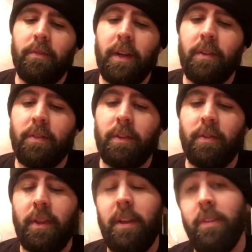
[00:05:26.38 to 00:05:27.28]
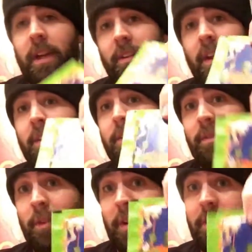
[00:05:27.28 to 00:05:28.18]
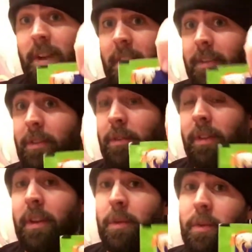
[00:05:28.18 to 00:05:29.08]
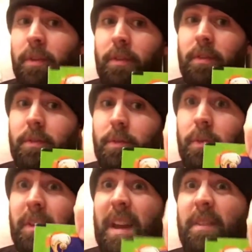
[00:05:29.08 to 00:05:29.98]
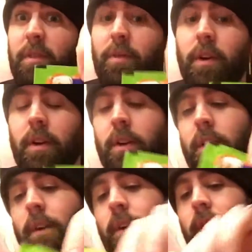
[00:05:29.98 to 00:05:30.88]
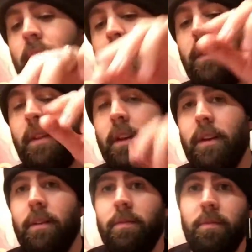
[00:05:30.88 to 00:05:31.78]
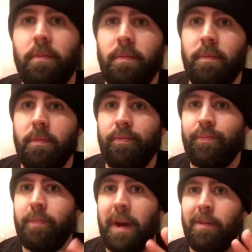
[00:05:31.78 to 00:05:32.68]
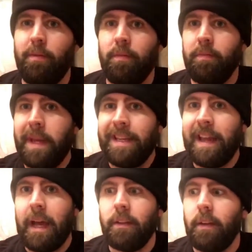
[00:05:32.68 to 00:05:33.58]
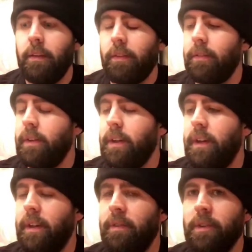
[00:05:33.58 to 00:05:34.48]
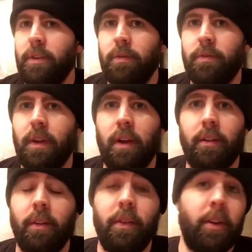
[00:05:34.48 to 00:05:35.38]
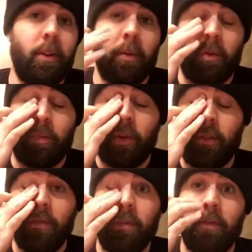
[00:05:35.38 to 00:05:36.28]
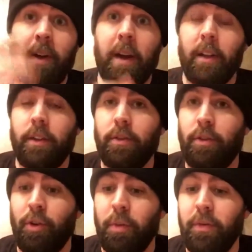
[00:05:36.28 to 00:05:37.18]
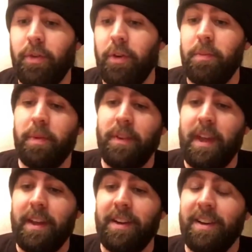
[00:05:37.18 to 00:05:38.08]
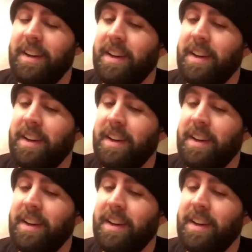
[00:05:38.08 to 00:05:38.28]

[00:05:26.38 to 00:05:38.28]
yeah, so they even had Toxic Crusader was everywhere in the about mid 90s. Even though Toxic Avenger was a pretty violent trauma film, but they